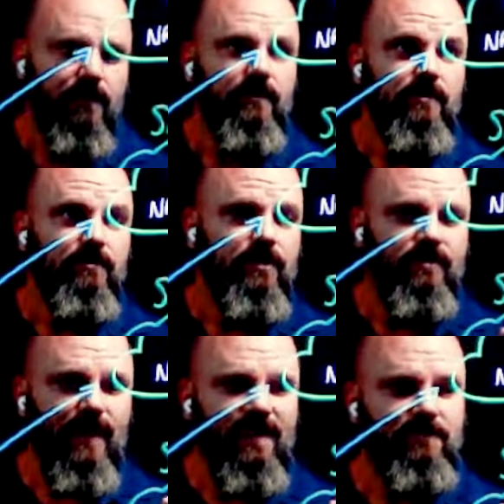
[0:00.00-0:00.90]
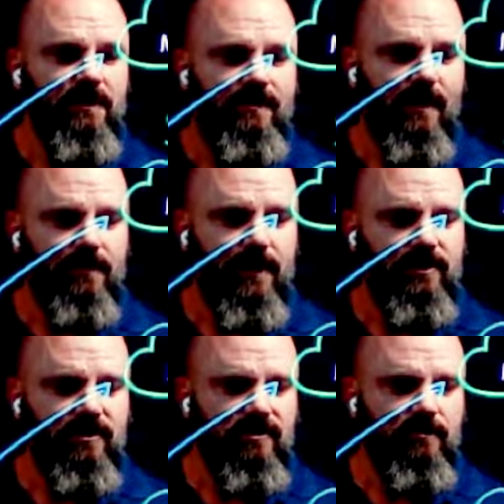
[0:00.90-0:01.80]
Some of those SaaS based
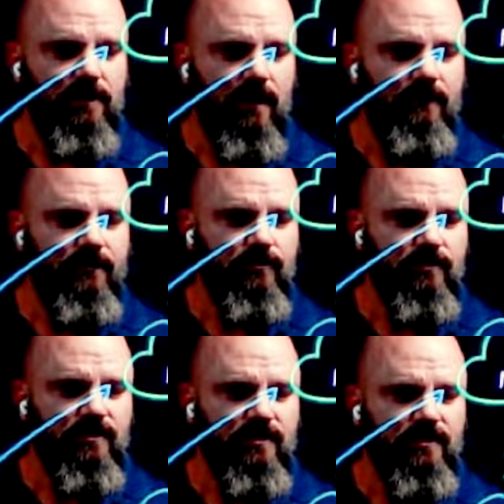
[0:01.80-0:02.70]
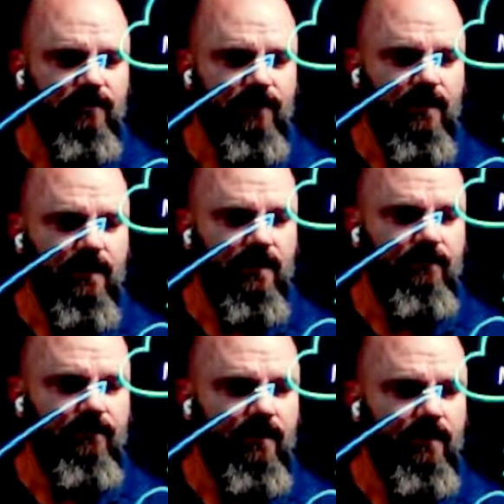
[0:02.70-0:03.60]
applications could be Office
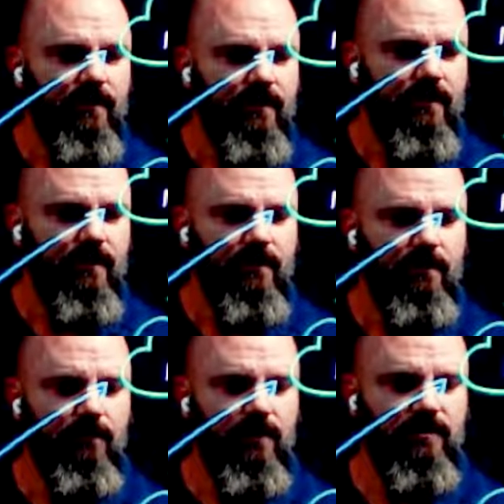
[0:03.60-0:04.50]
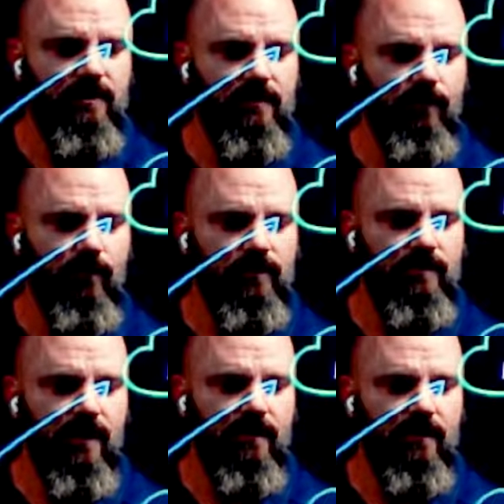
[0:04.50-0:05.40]
365, maybe
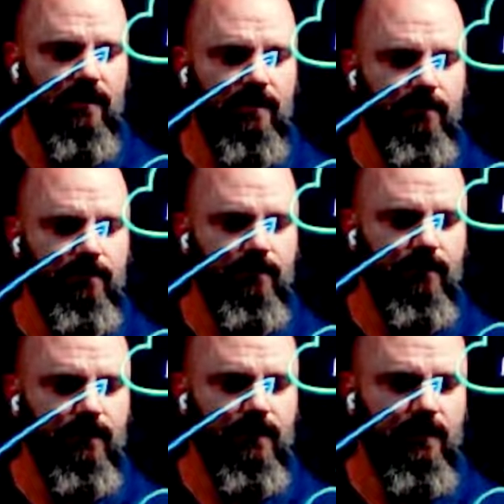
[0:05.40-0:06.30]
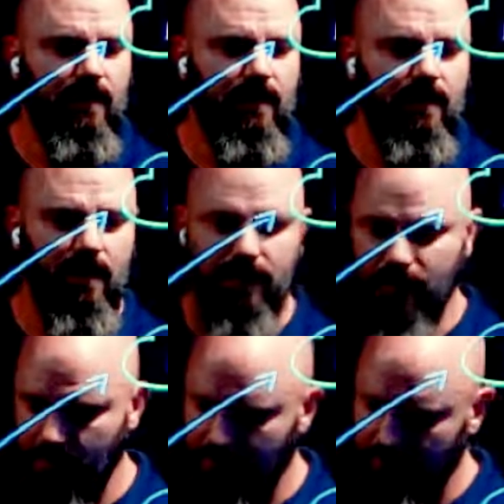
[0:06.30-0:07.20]
Salesforce.com, yada, yada,
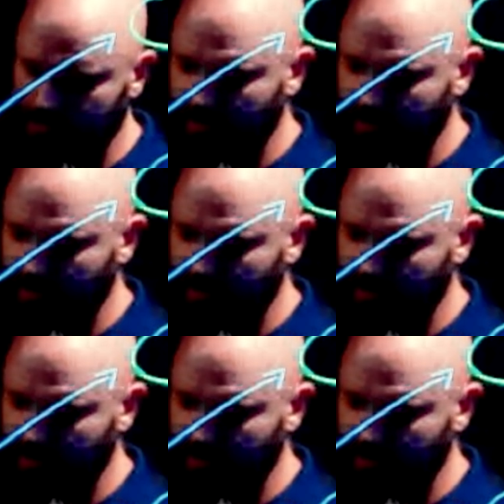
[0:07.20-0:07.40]
yada.